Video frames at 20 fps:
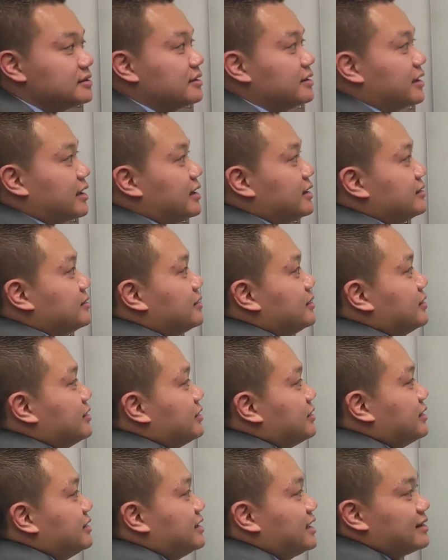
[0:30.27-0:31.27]
Okay?
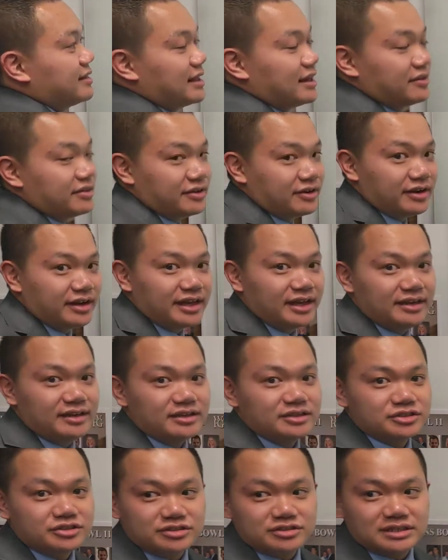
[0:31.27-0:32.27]
The debt that they're in
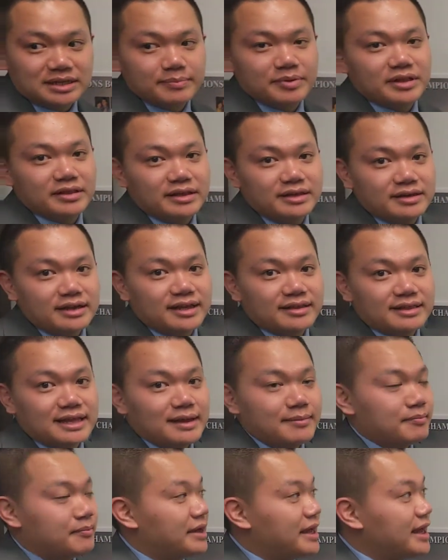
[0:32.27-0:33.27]
is typically not
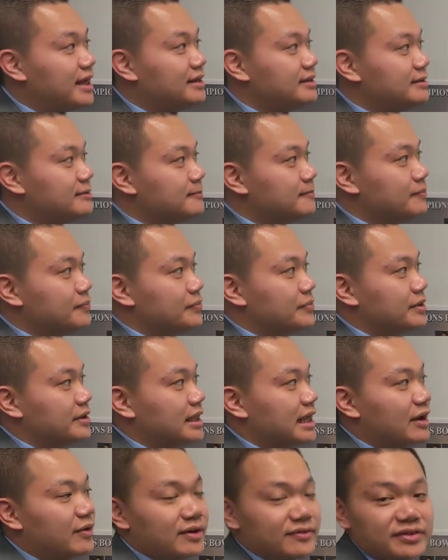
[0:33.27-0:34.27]
that bad.
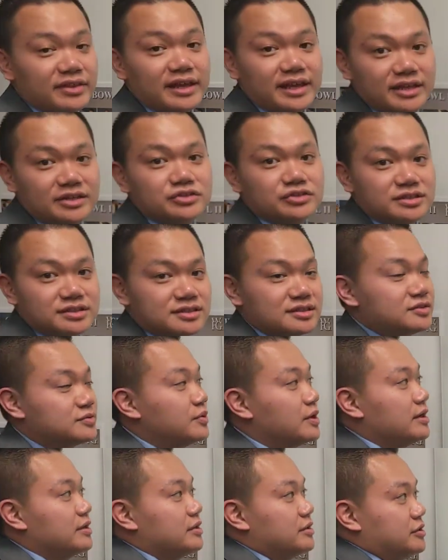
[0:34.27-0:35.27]
However, the interest is
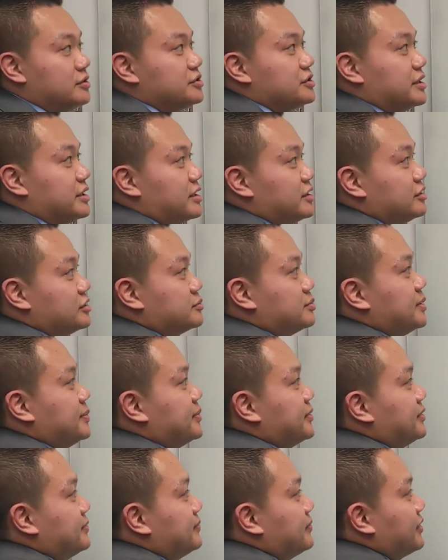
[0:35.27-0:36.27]
what usually kills
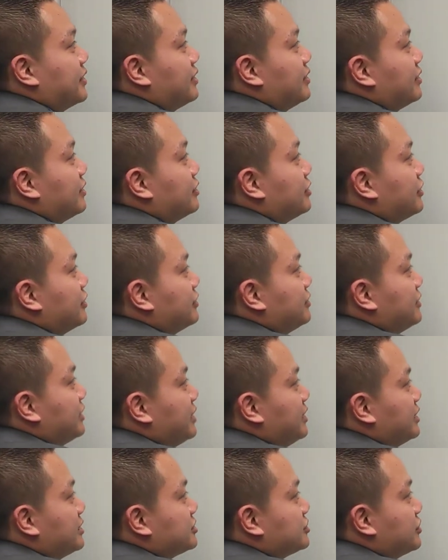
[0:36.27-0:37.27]
people. The third
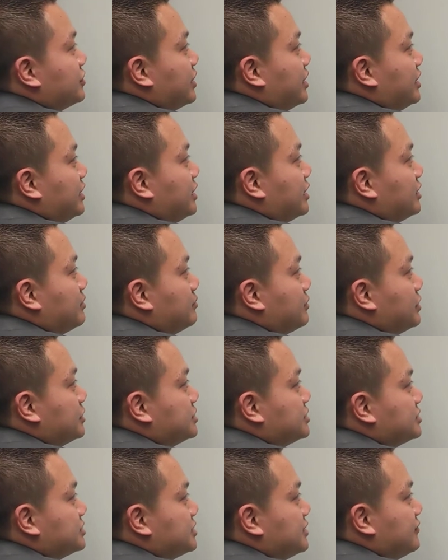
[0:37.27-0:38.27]
thing is creating an
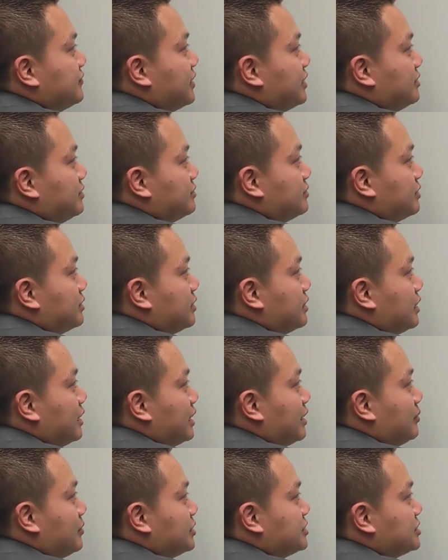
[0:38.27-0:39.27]
emergency fund.
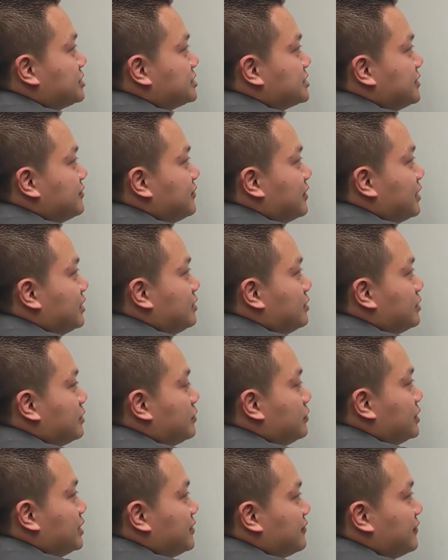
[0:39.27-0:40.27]
Emergency fund
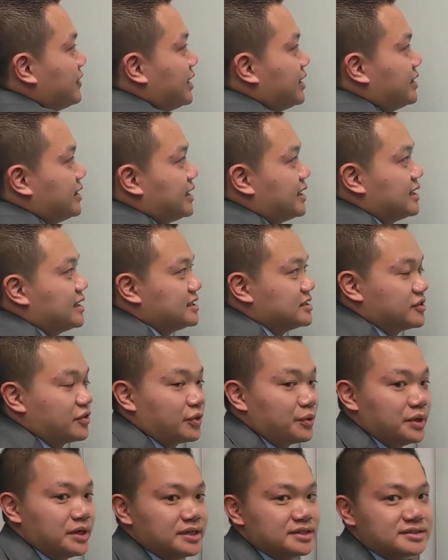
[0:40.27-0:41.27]
we define as
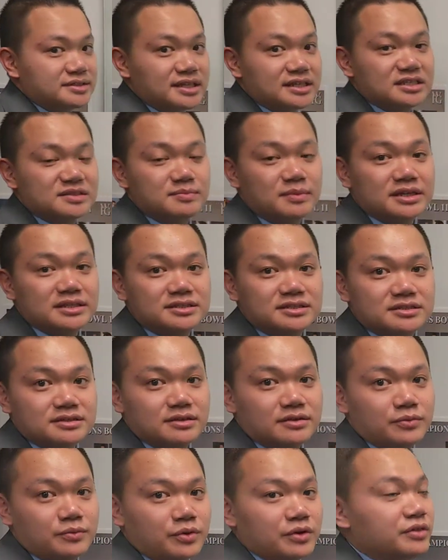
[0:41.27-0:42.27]
3 to 6 months
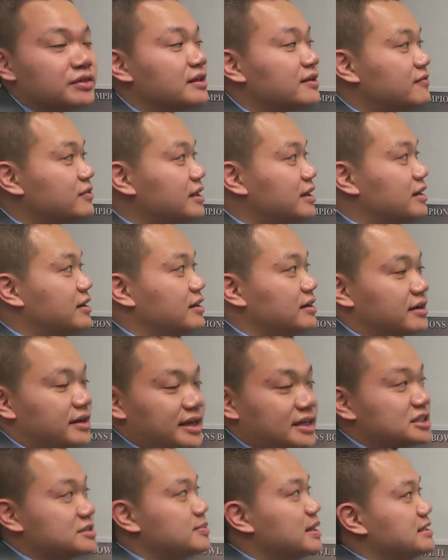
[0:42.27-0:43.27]
worth of their
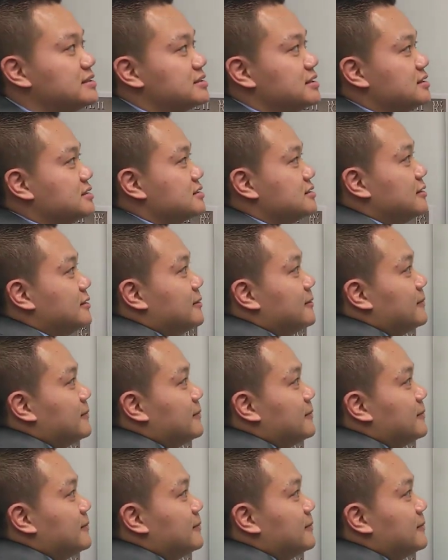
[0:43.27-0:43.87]
expenses,